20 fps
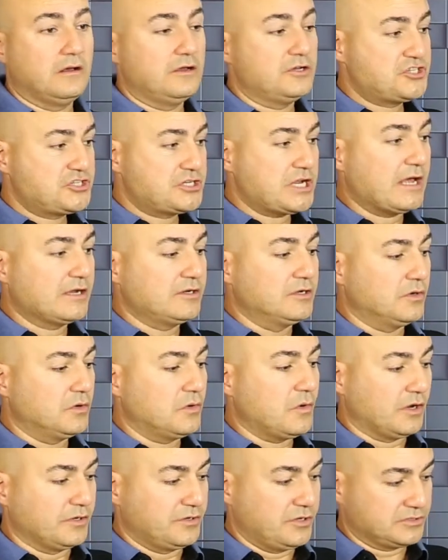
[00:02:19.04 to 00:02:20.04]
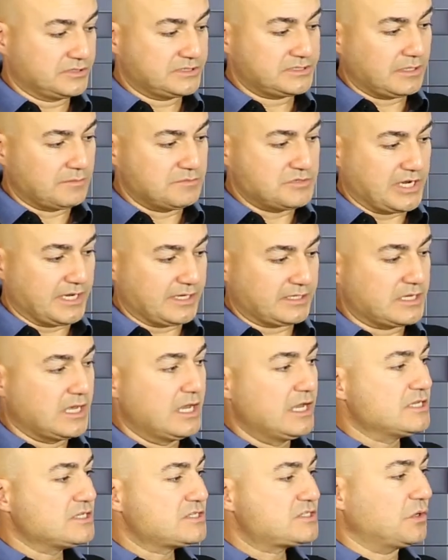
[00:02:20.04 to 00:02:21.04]
shadow on your subject.
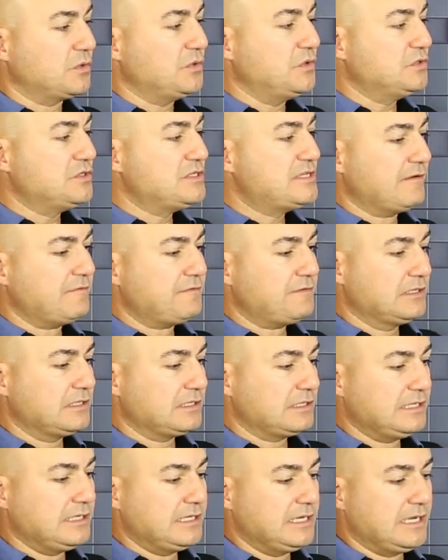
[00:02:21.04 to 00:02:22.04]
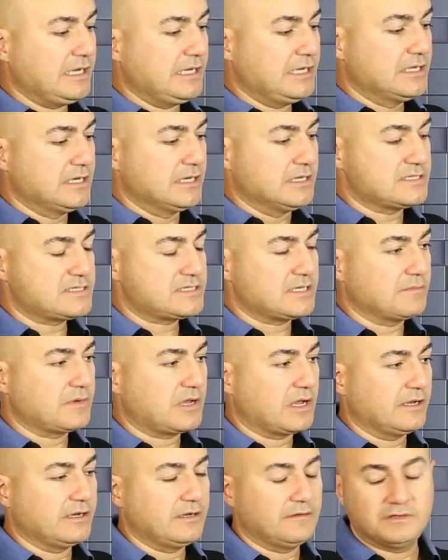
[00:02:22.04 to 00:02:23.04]
So you definitely need some
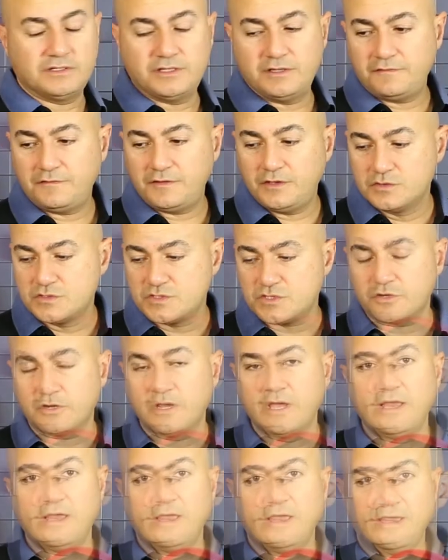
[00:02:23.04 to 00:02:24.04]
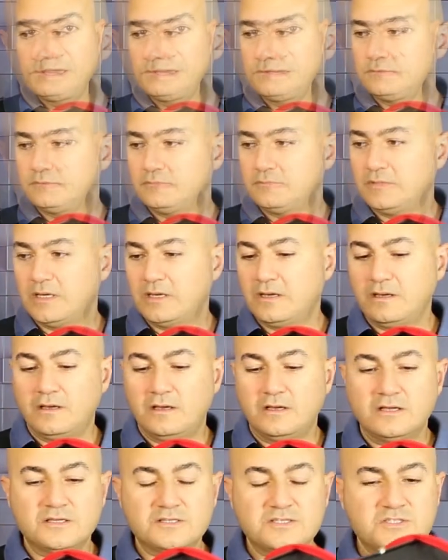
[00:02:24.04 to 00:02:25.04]
kind of a diffuser.
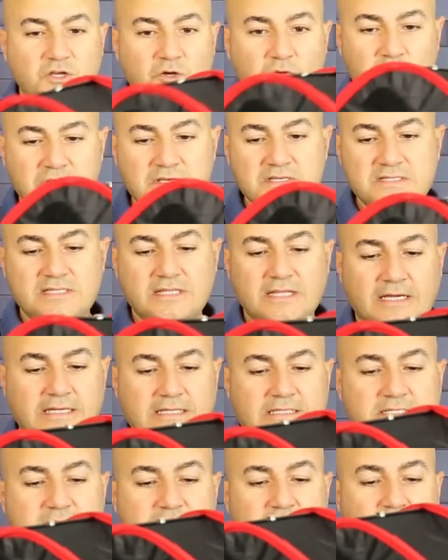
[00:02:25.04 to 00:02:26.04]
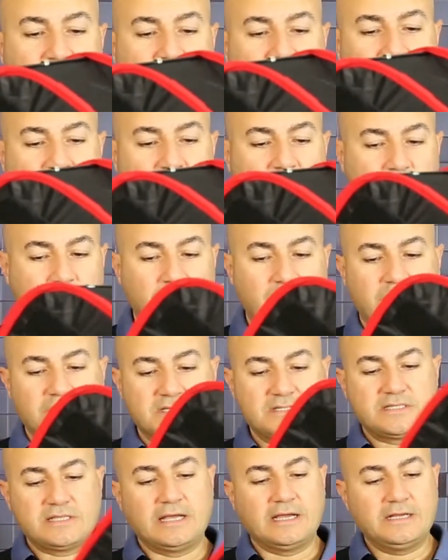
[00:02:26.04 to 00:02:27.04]
So this light
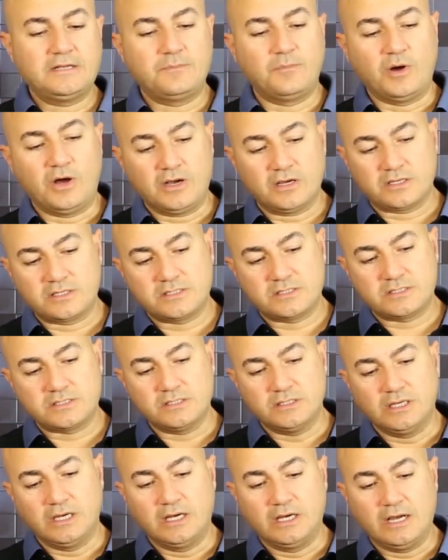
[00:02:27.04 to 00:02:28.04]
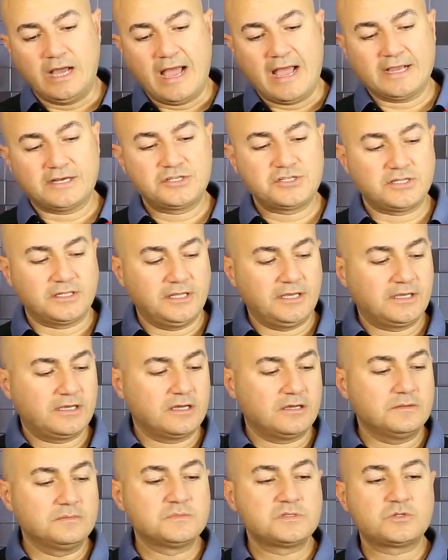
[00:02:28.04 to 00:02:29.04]
box actually
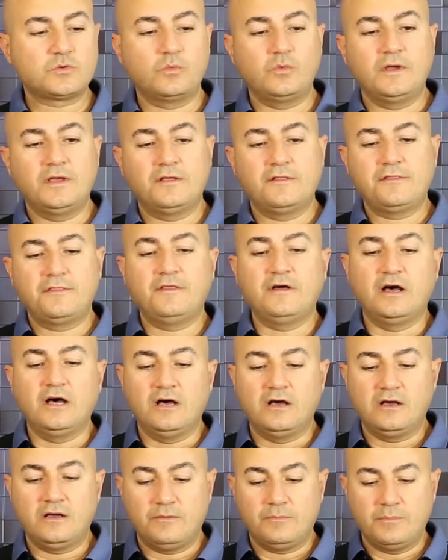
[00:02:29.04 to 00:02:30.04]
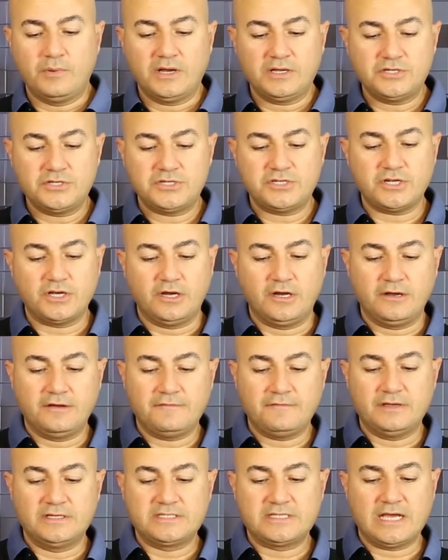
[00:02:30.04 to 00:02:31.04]
comes with a bunch
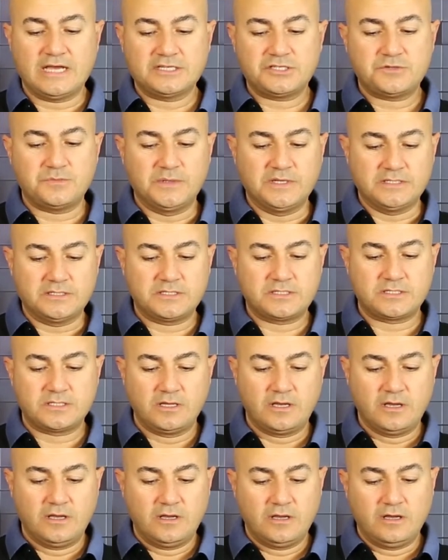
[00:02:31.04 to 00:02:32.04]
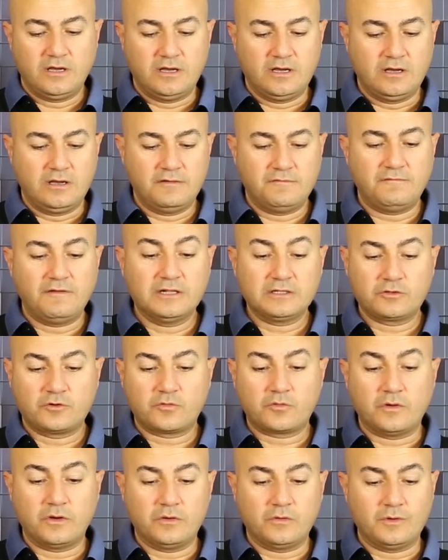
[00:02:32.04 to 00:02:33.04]
of attachments,
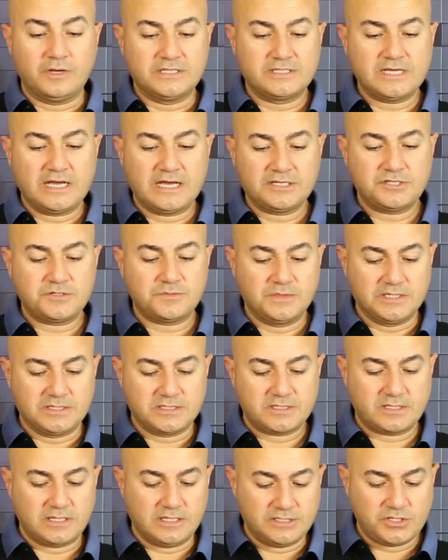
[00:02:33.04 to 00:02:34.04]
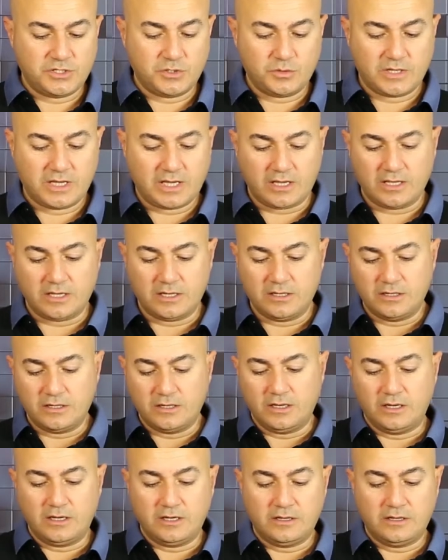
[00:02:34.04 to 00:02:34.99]
Velcro attachments that you can